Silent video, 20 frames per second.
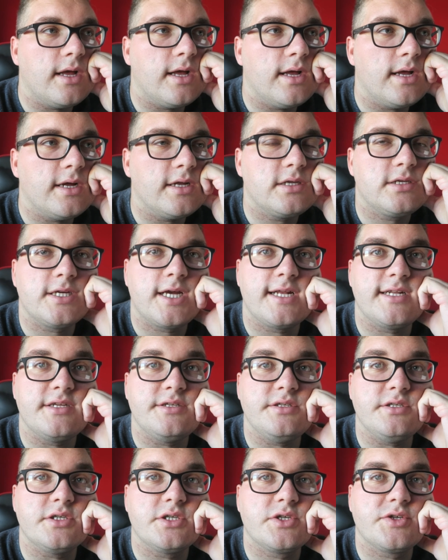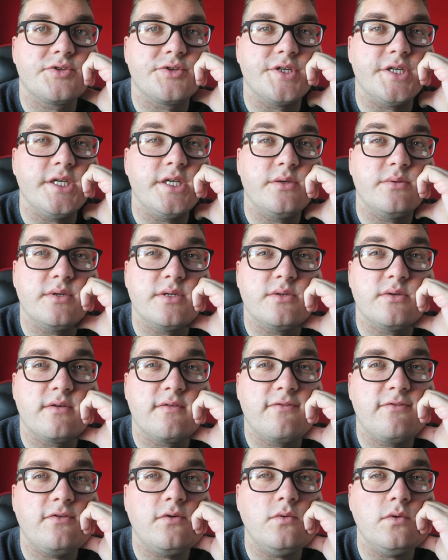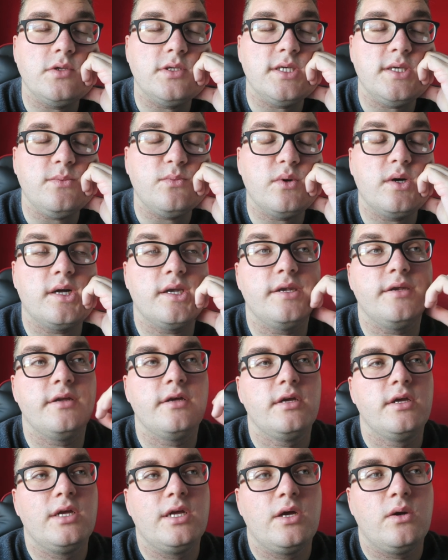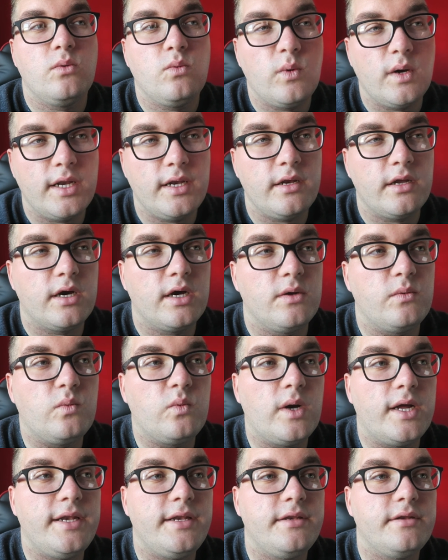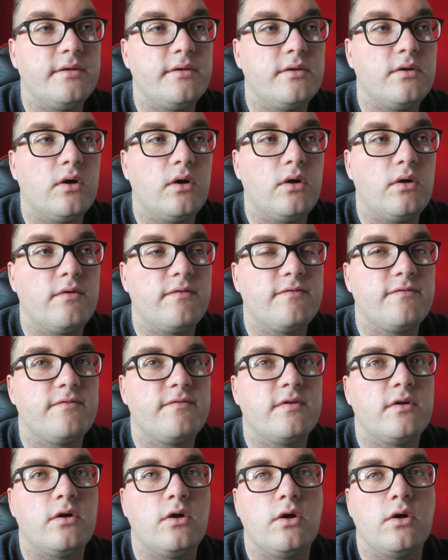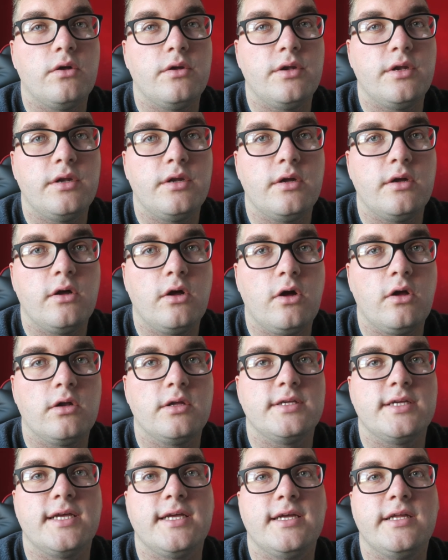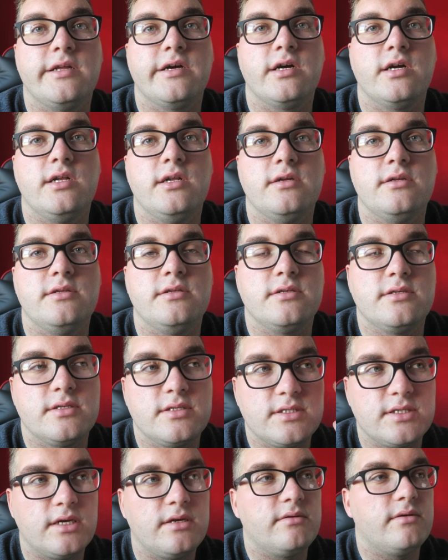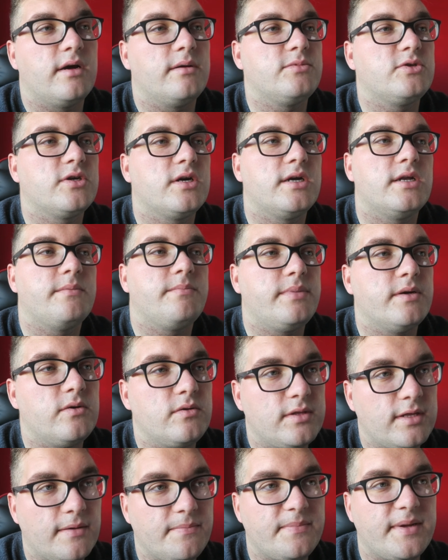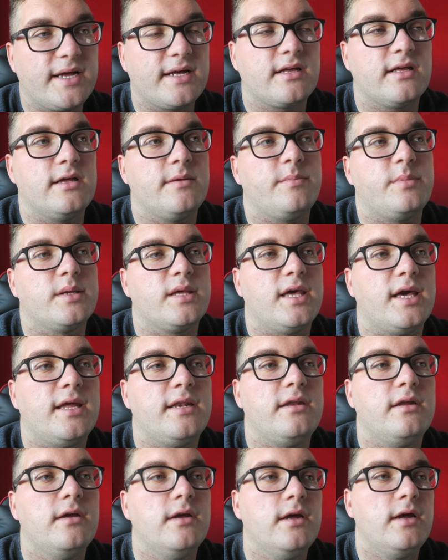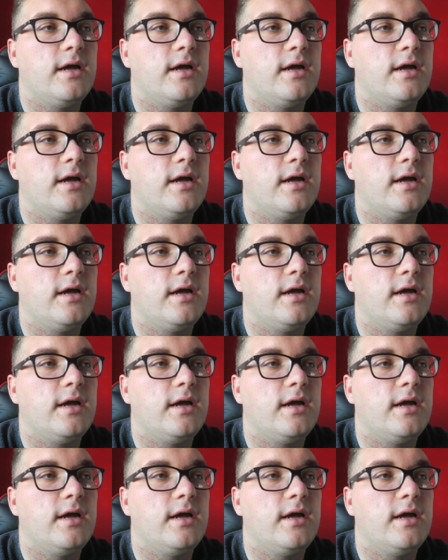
challenge streak, which was 41 when I went off on holiday in Ireland, so I'm trying to build that back up again.